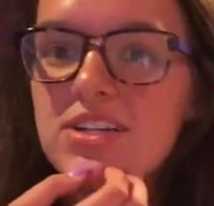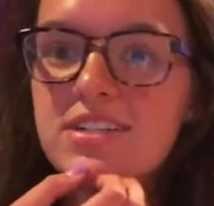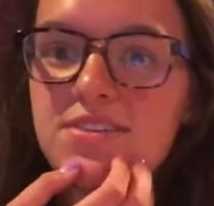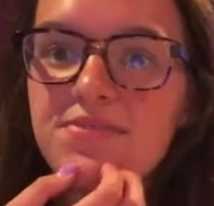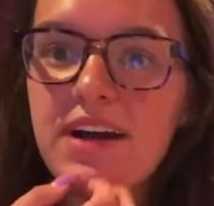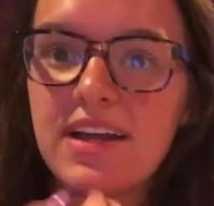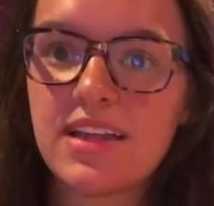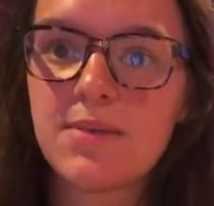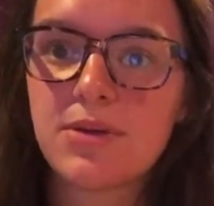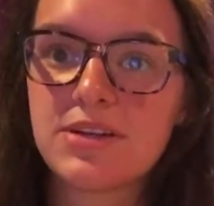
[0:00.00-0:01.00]
define
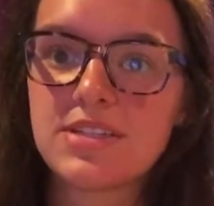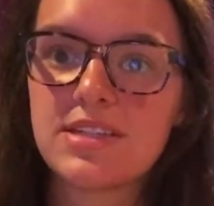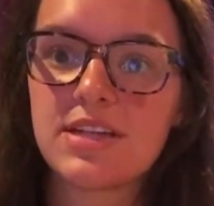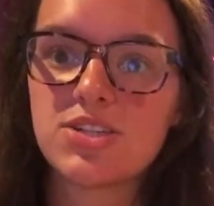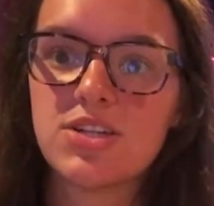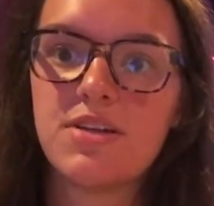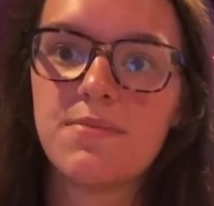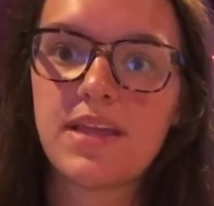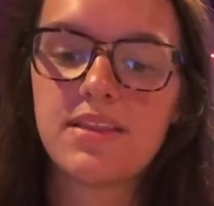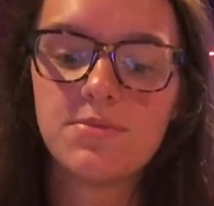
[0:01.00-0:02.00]
that person. That shouldn't
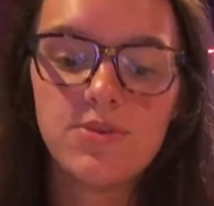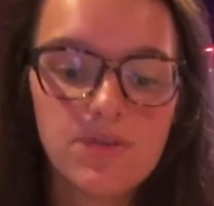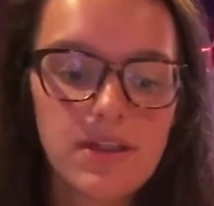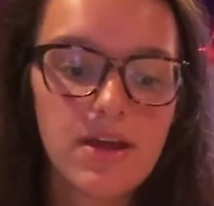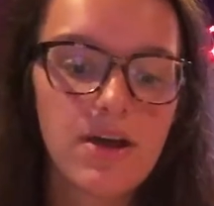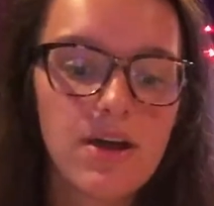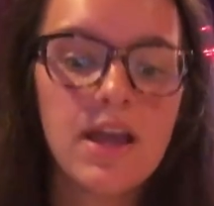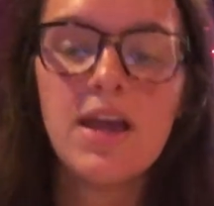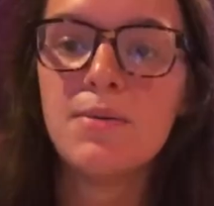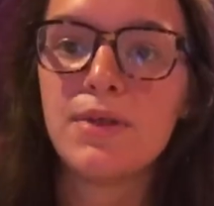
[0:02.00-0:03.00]
make them who they are.
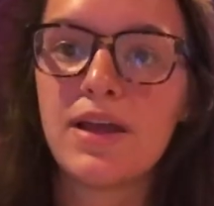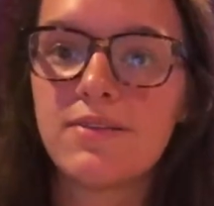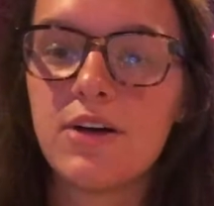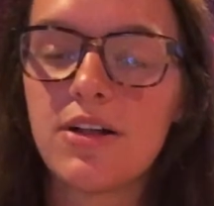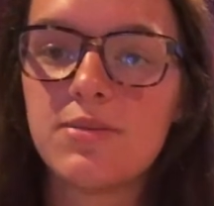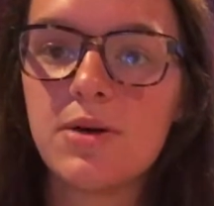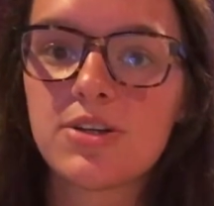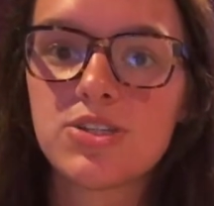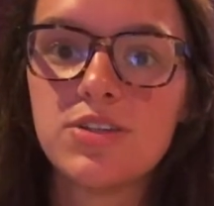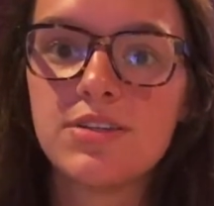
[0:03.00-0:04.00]
Playing
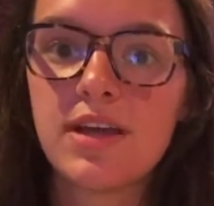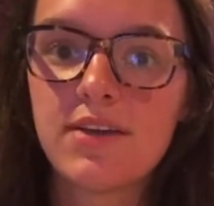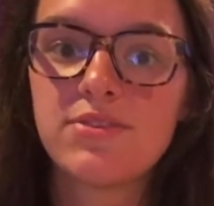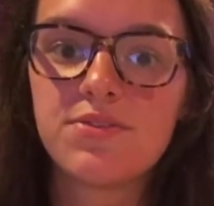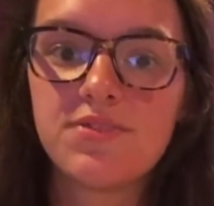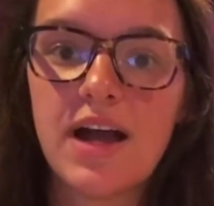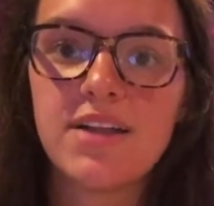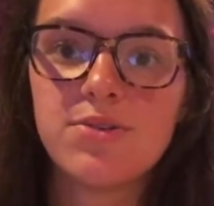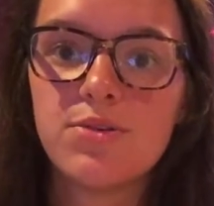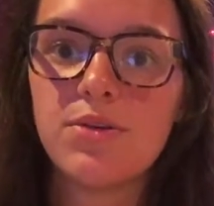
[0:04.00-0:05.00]
volleyball shouldn't have
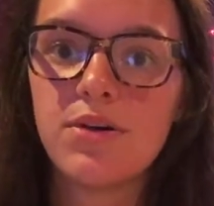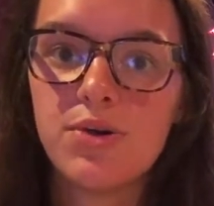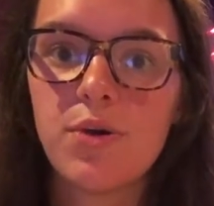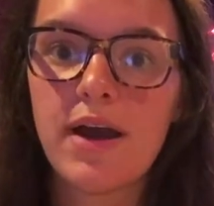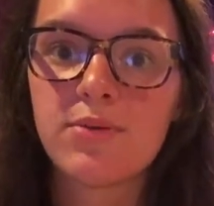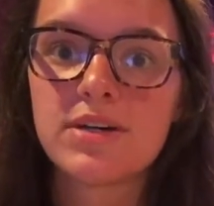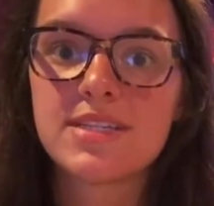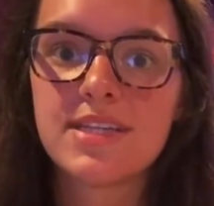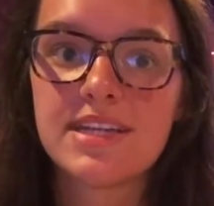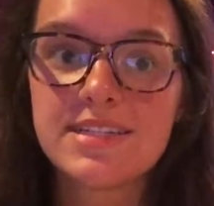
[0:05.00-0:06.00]
defined who I
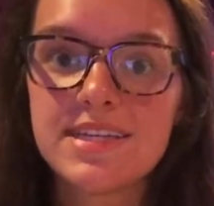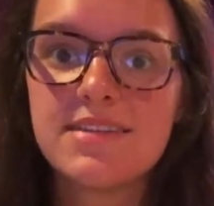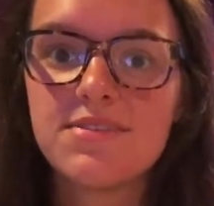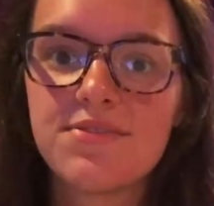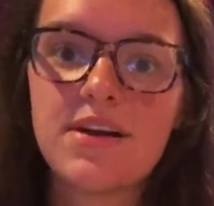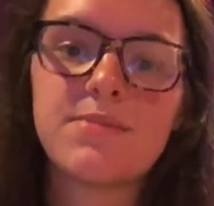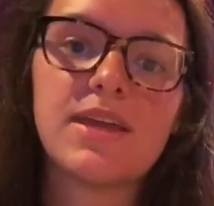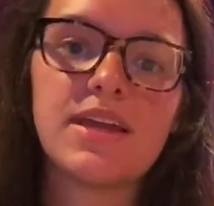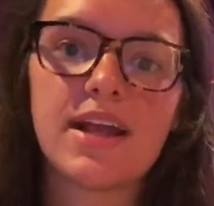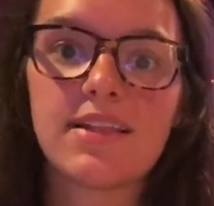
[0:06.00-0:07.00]
was, and it did define
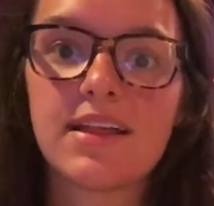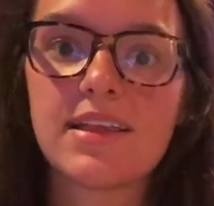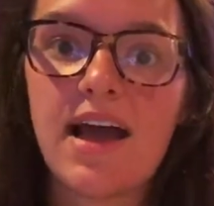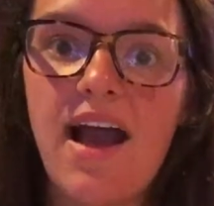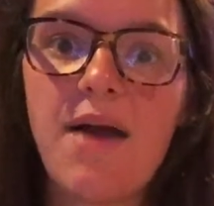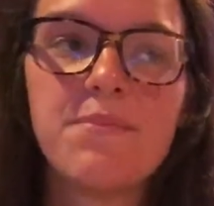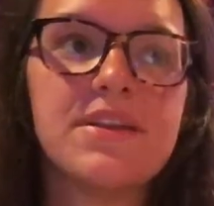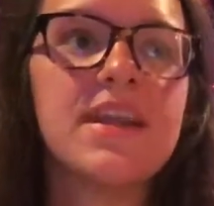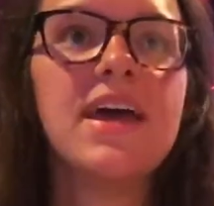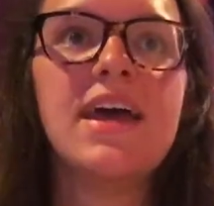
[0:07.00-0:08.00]
me, and I let that
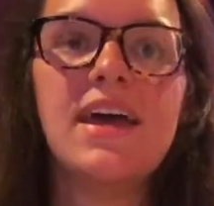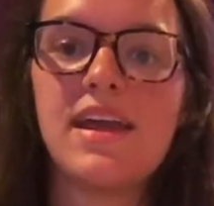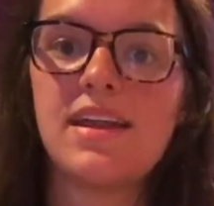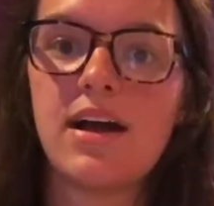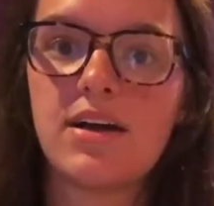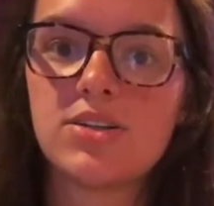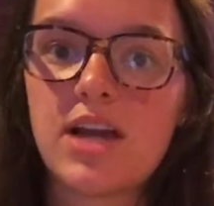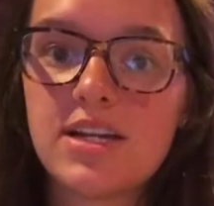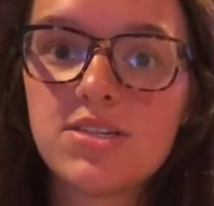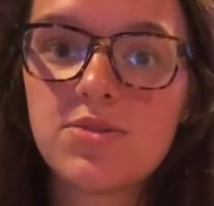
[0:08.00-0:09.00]
happen. And
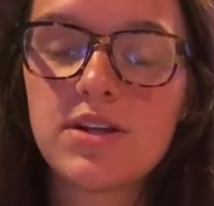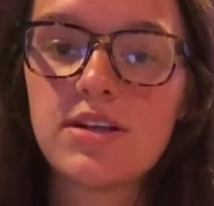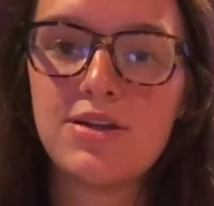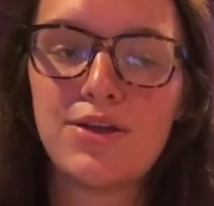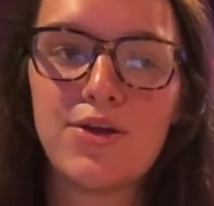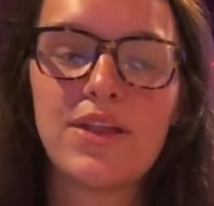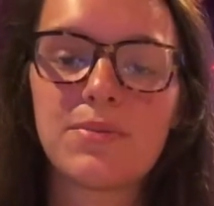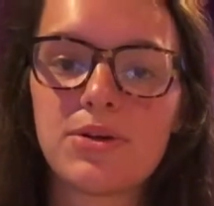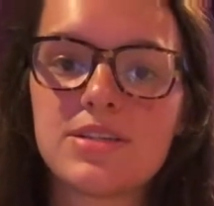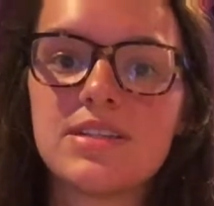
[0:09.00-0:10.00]
I just want to let you know, like,
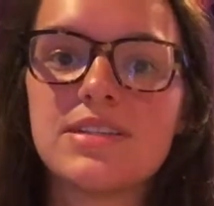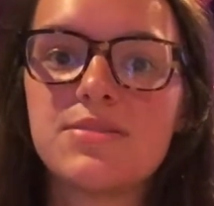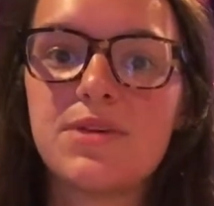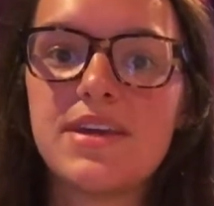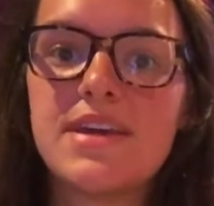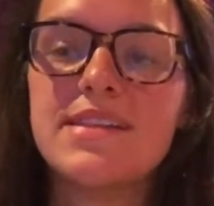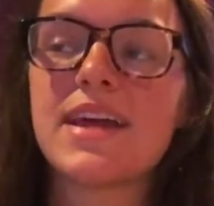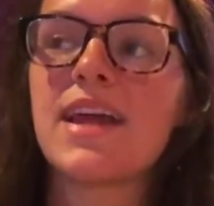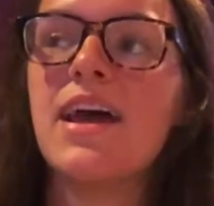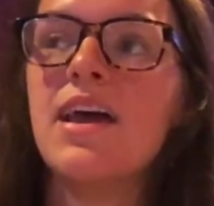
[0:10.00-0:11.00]
personally speaking, like,